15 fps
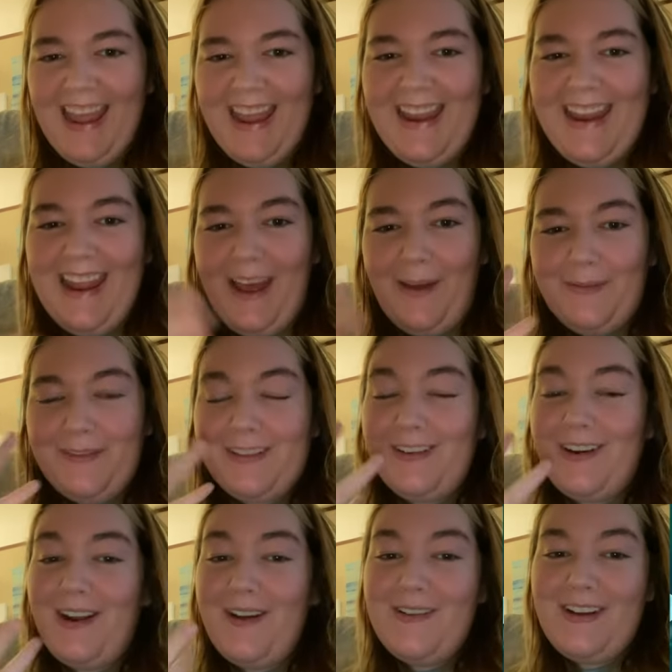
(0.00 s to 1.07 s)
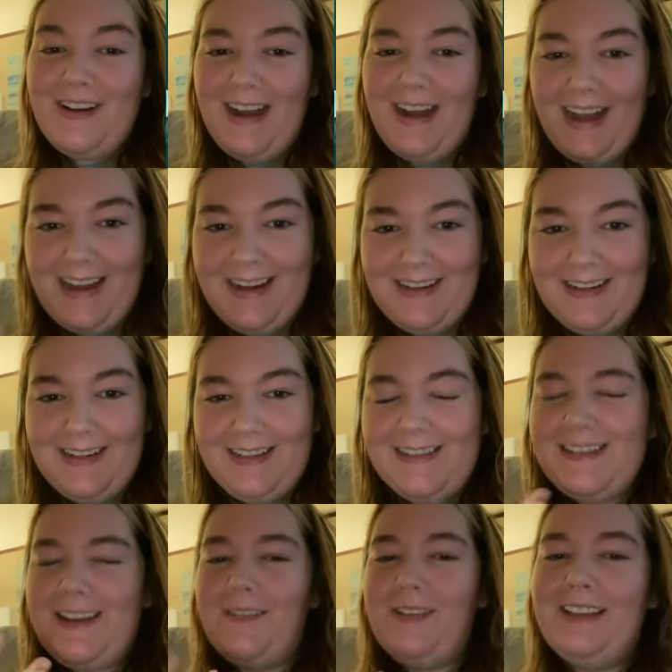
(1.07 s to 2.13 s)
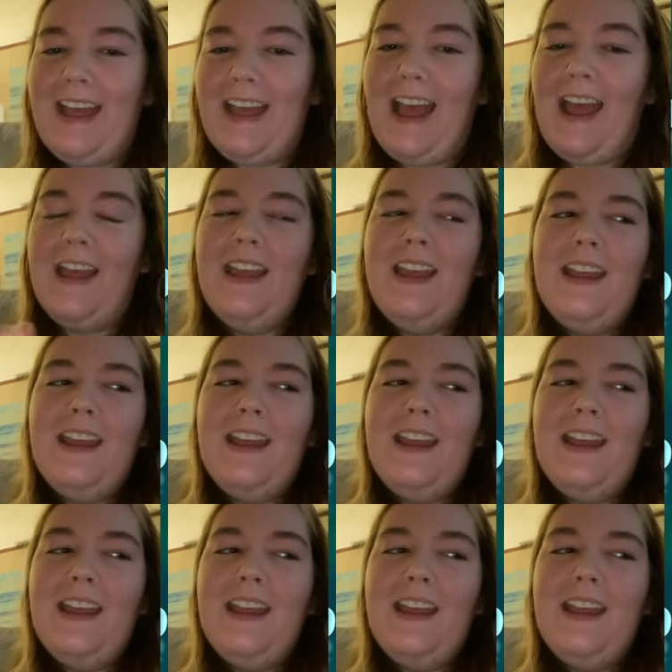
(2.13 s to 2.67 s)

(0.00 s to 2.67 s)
It helps grow your hair and stuff like that,